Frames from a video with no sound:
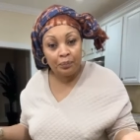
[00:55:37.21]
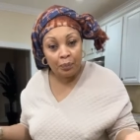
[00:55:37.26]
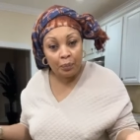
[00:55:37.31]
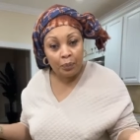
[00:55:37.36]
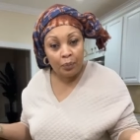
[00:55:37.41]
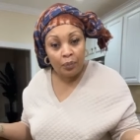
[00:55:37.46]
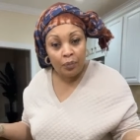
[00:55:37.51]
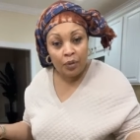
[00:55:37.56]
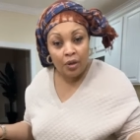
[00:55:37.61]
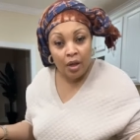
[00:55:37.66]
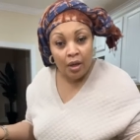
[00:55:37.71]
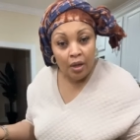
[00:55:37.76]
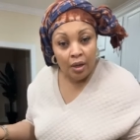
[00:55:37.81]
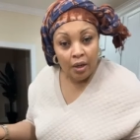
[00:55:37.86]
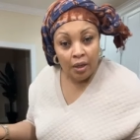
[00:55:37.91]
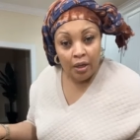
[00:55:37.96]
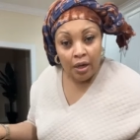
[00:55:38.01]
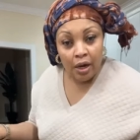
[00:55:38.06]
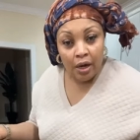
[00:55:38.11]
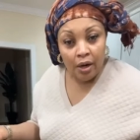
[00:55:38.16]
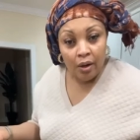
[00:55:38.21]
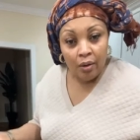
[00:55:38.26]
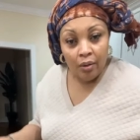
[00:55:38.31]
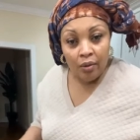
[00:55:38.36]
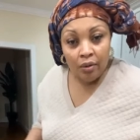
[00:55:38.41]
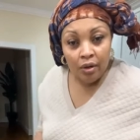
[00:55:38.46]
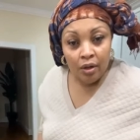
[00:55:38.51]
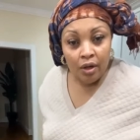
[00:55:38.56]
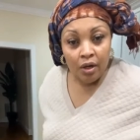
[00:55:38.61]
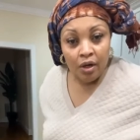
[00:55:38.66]
Mm-hmm. You
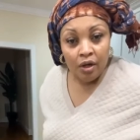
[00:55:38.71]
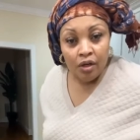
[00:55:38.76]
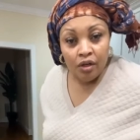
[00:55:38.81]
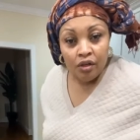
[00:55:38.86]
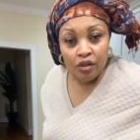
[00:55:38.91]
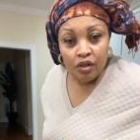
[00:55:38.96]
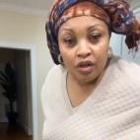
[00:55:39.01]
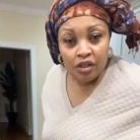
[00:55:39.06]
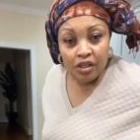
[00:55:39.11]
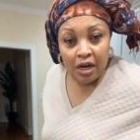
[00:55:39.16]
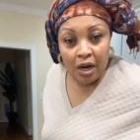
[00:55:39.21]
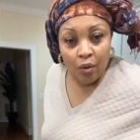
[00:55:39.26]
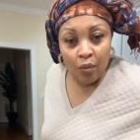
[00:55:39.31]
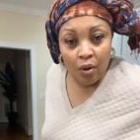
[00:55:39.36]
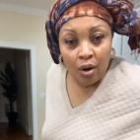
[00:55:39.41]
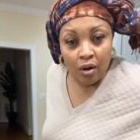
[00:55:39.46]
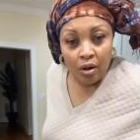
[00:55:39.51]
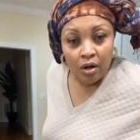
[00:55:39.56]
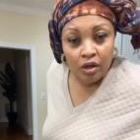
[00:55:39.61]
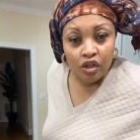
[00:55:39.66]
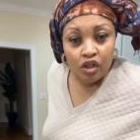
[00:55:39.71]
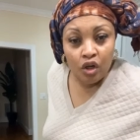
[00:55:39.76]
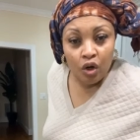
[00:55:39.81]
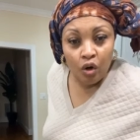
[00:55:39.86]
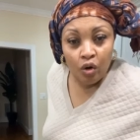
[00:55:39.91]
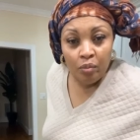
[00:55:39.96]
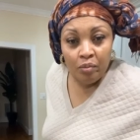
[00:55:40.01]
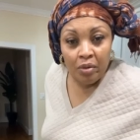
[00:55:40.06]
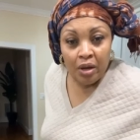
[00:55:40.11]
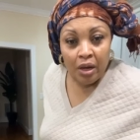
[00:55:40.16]
know, social
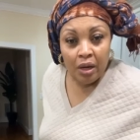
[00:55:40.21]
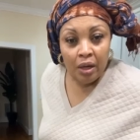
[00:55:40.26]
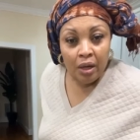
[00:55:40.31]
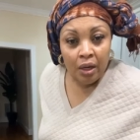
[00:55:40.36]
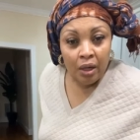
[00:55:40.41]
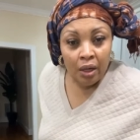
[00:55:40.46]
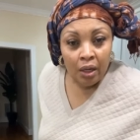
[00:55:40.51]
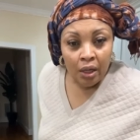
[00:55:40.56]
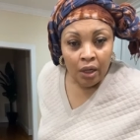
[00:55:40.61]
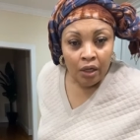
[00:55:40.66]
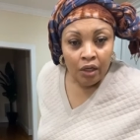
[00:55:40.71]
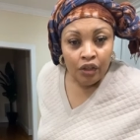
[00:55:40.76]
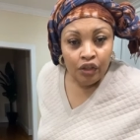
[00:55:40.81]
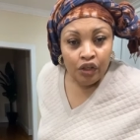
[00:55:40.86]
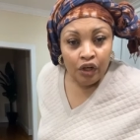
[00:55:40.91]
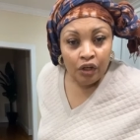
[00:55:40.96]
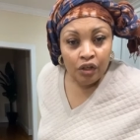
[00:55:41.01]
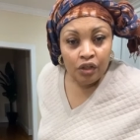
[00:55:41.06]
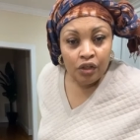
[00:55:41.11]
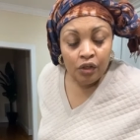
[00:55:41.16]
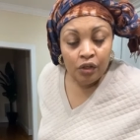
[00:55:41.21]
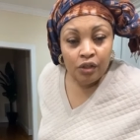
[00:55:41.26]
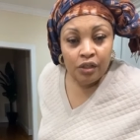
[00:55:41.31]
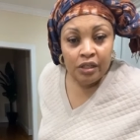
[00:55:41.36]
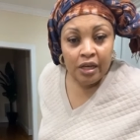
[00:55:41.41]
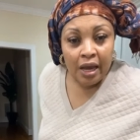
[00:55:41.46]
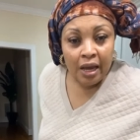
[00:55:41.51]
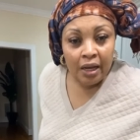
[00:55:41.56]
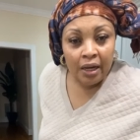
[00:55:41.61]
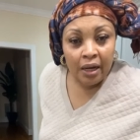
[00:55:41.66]
worker told me just
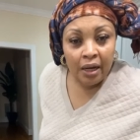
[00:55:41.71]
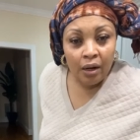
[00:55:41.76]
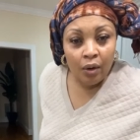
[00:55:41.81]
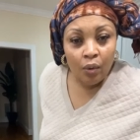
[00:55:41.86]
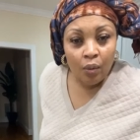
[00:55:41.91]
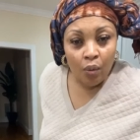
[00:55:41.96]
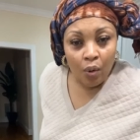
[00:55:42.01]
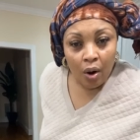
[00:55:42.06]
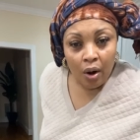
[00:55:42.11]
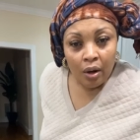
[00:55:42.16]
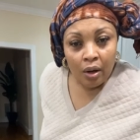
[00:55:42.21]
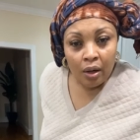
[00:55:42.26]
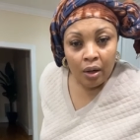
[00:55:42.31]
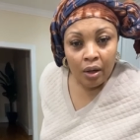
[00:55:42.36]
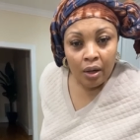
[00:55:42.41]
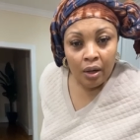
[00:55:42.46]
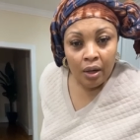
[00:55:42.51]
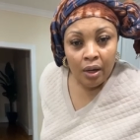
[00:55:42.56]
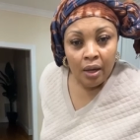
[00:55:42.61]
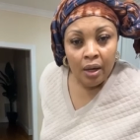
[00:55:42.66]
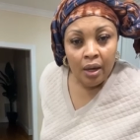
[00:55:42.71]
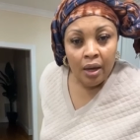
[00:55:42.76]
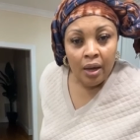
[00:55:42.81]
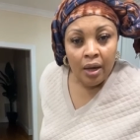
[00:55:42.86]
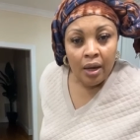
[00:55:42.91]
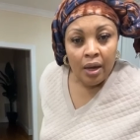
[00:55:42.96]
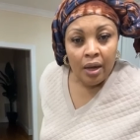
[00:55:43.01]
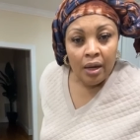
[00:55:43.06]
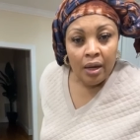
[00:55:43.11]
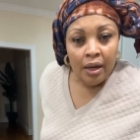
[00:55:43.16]
to take a walk.
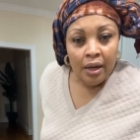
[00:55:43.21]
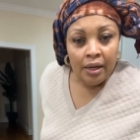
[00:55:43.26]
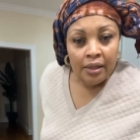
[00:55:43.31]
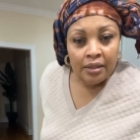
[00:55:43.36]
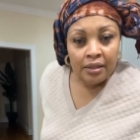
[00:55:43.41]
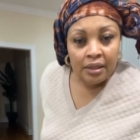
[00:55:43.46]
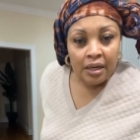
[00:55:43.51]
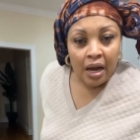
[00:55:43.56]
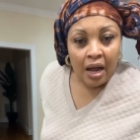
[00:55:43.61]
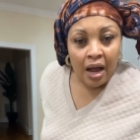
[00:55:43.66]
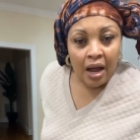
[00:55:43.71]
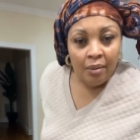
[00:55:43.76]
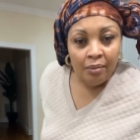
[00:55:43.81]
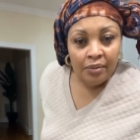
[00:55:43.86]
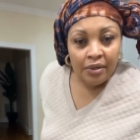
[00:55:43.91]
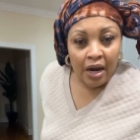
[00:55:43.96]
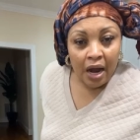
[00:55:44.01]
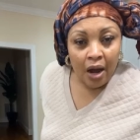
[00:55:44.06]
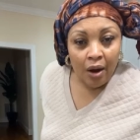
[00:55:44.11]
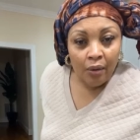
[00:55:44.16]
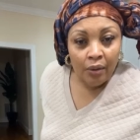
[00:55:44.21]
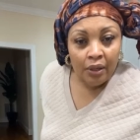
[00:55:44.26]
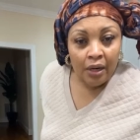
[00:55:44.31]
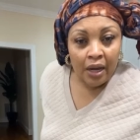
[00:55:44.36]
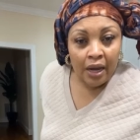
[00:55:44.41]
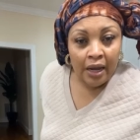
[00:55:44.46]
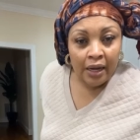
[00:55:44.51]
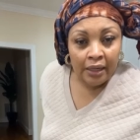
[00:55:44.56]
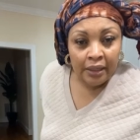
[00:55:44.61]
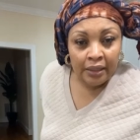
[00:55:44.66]
It's calm
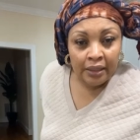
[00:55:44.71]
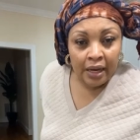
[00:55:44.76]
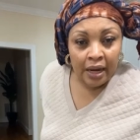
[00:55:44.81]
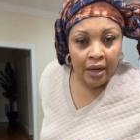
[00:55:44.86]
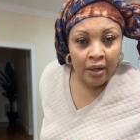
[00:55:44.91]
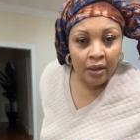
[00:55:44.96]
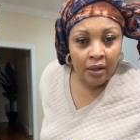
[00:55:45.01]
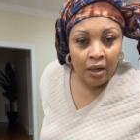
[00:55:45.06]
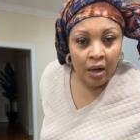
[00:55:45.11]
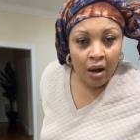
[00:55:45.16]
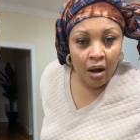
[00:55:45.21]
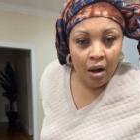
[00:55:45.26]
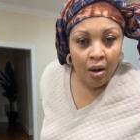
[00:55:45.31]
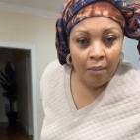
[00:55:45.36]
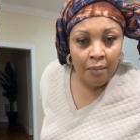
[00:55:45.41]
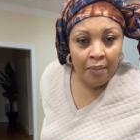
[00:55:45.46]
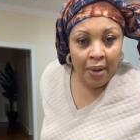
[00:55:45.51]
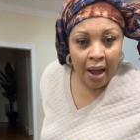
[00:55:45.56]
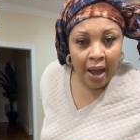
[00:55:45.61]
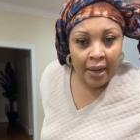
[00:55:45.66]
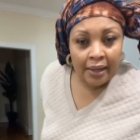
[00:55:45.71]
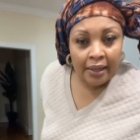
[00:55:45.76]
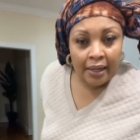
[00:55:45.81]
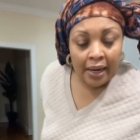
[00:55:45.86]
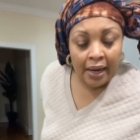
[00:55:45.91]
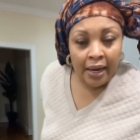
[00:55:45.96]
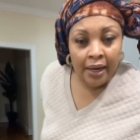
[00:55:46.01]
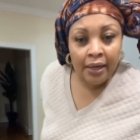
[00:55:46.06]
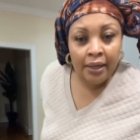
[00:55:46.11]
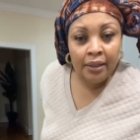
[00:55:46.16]
down and then come
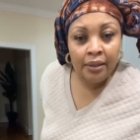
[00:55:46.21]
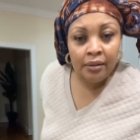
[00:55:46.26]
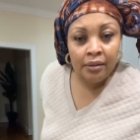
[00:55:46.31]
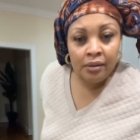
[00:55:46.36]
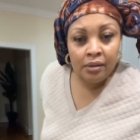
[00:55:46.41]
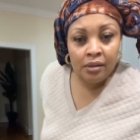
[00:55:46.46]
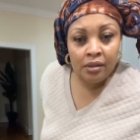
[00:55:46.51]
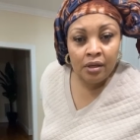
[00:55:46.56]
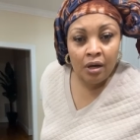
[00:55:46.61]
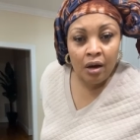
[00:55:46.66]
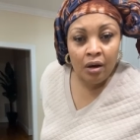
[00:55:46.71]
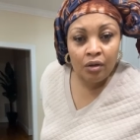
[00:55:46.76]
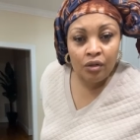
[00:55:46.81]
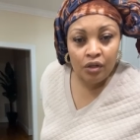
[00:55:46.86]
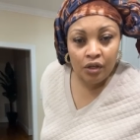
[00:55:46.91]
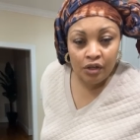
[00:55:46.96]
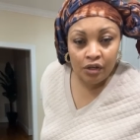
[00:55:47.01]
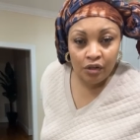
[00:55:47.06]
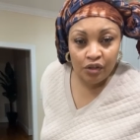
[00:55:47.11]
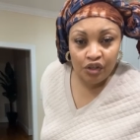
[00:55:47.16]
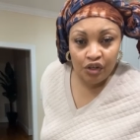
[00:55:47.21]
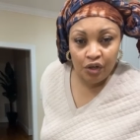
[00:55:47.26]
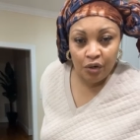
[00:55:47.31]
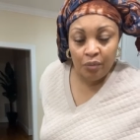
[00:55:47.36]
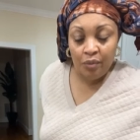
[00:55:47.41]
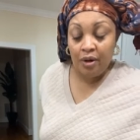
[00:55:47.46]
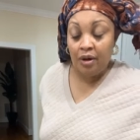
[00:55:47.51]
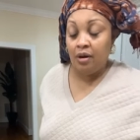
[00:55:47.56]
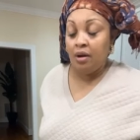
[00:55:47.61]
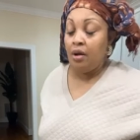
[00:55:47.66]
back and talk to your
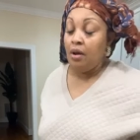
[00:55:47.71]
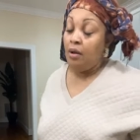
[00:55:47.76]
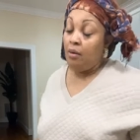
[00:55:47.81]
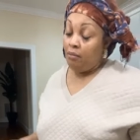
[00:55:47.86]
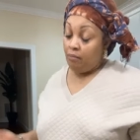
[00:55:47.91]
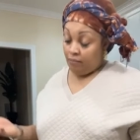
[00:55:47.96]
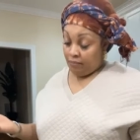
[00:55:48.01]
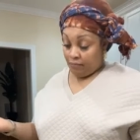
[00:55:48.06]
children.